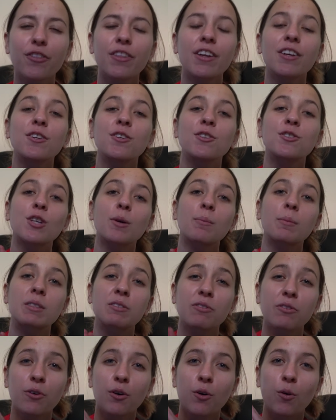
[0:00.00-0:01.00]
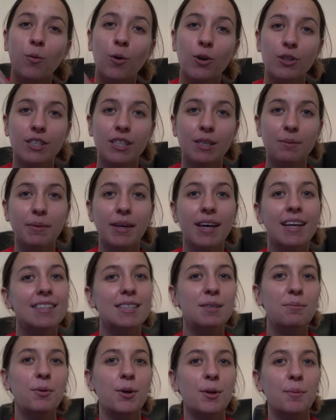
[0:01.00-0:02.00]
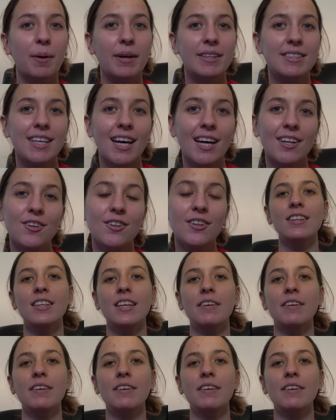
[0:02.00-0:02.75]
Thank you so much for watching me and supporting my channel.